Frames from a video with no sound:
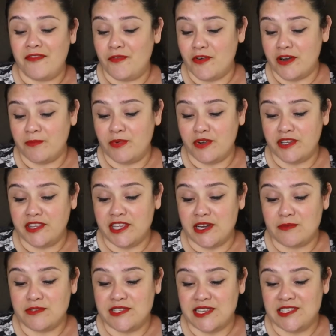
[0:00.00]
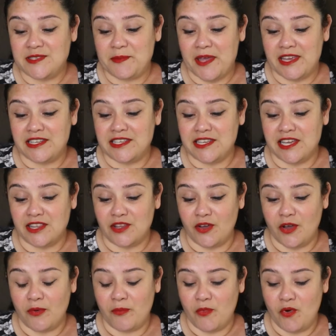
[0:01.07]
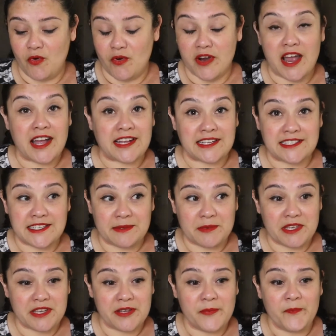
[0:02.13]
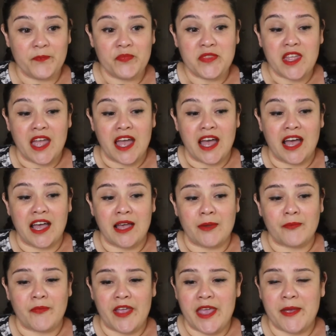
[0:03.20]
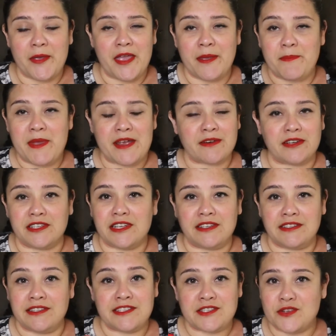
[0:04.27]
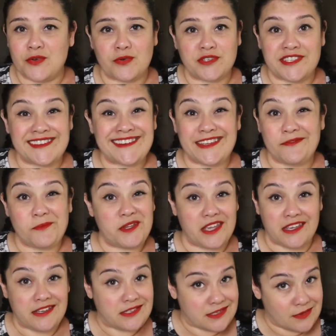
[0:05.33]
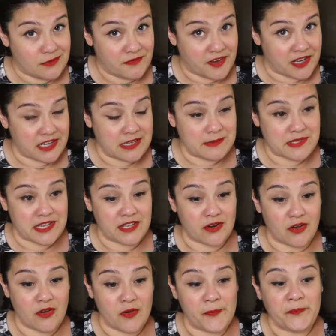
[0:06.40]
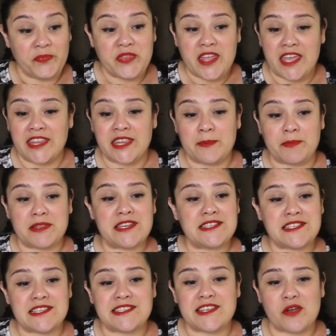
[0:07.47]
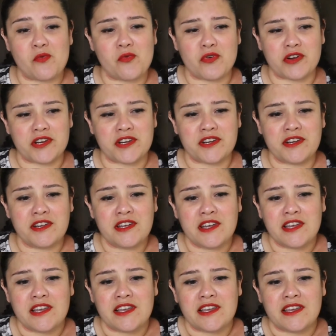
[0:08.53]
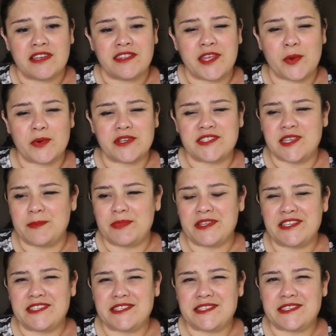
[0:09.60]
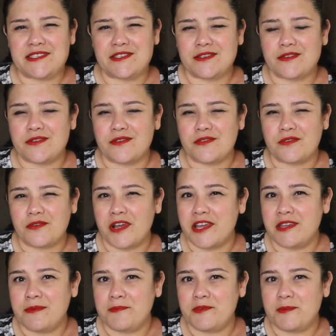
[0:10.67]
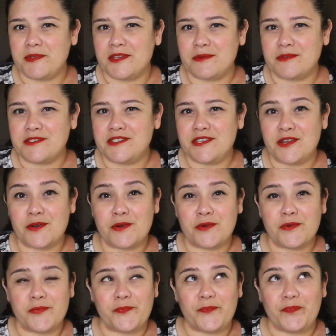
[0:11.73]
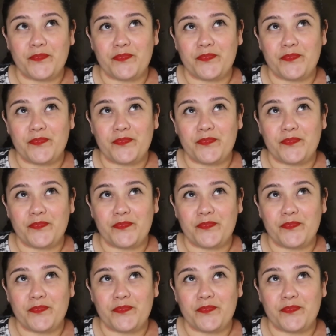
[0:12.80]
For a book that I was expecting a lot more academia, the school didn't give me any school vibes at all. And the places they were simply described, but there was no